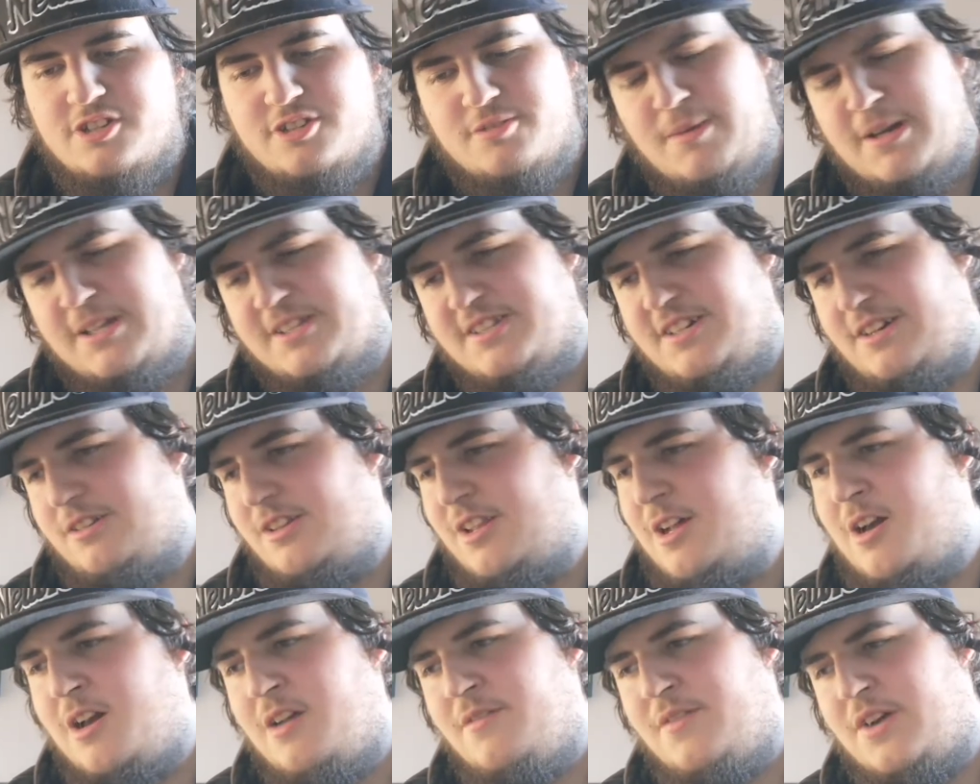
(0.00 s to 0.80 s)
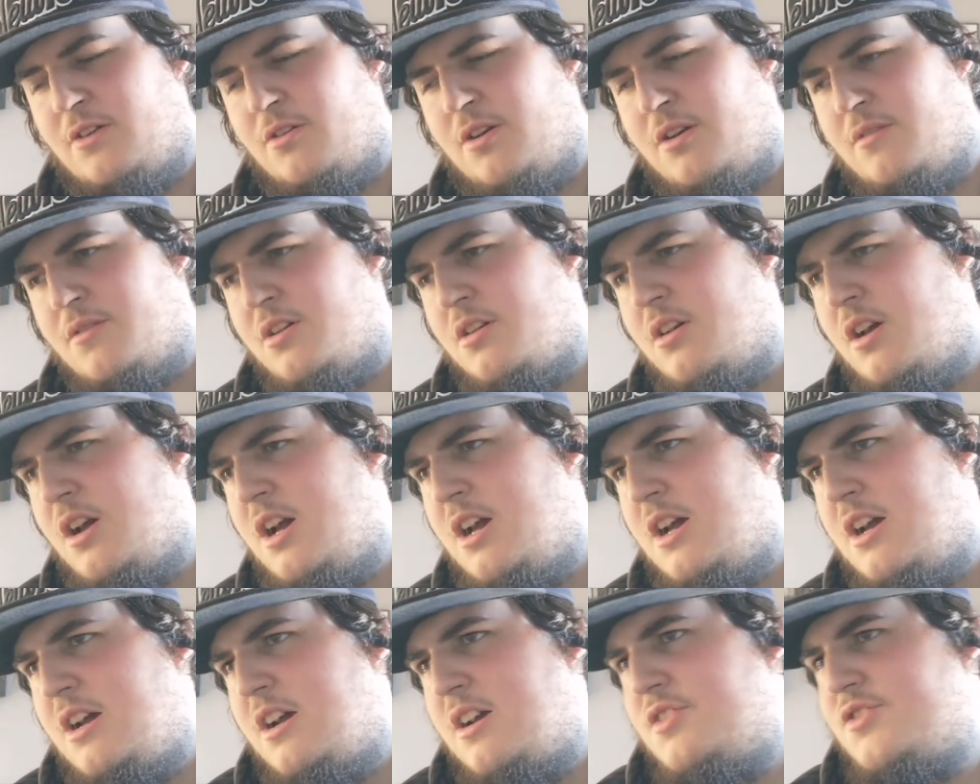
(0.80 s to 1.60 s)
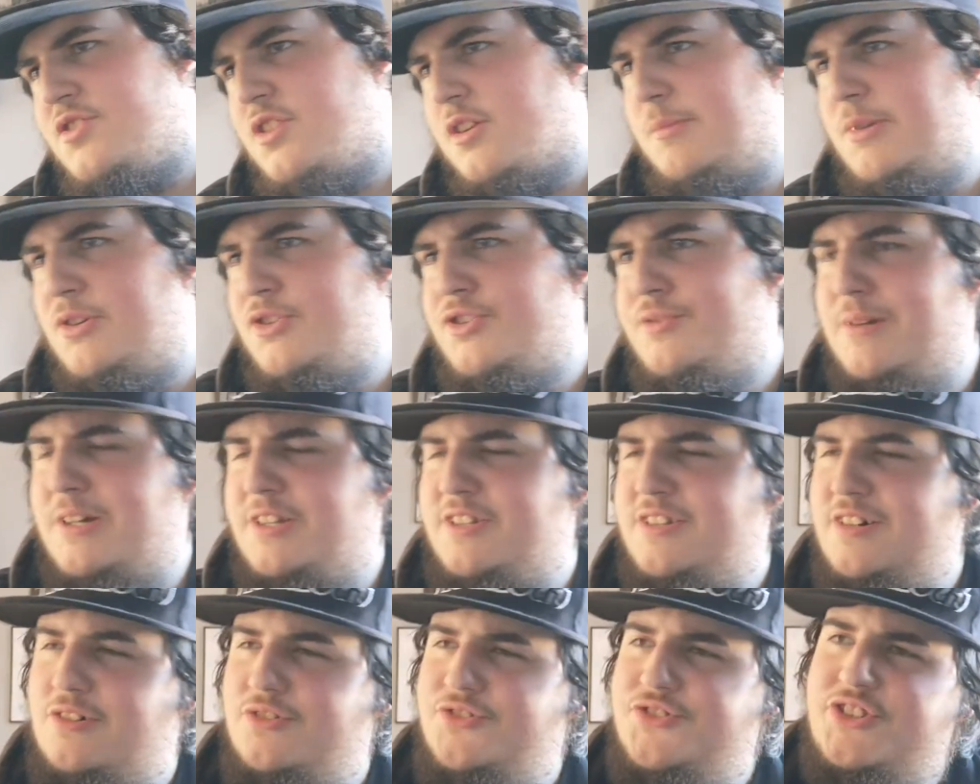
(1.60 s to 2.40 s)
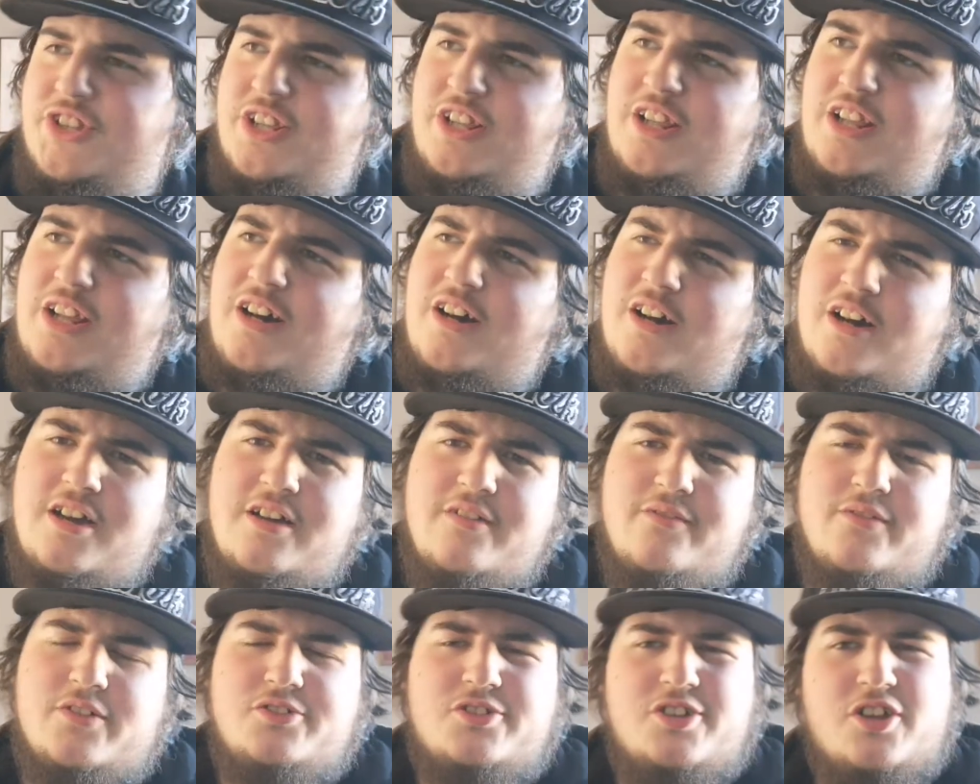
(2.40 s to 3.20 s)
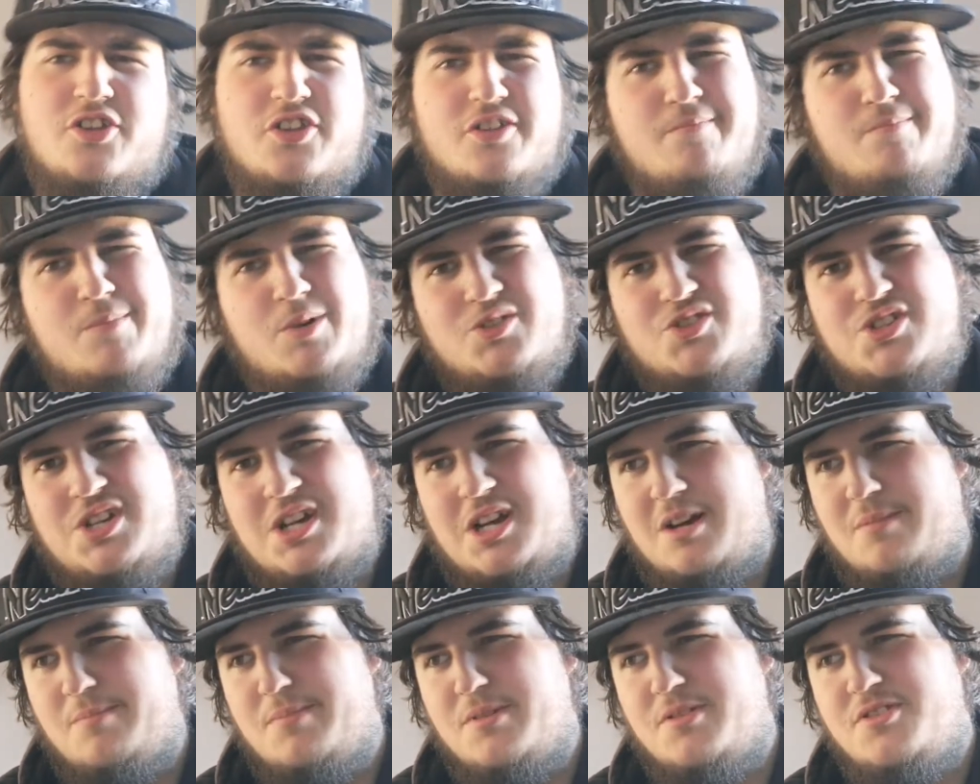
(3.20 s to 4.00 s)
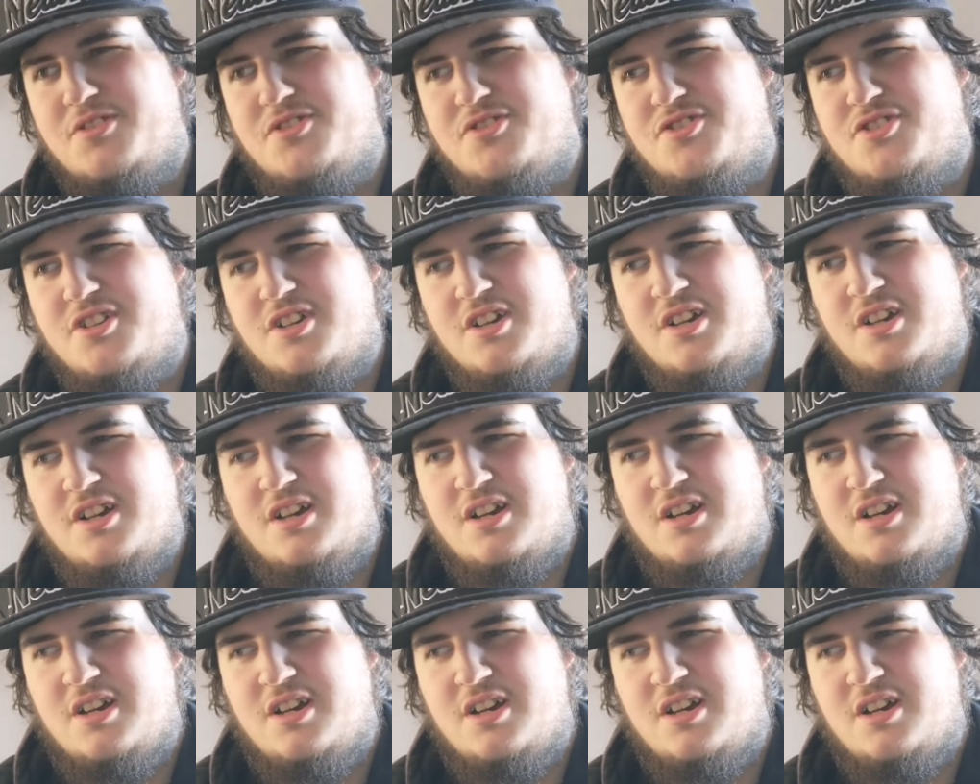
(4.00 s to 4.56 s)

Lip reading: SmackDown Live, however, let's talk about SmackDown Live. Nothing much happened.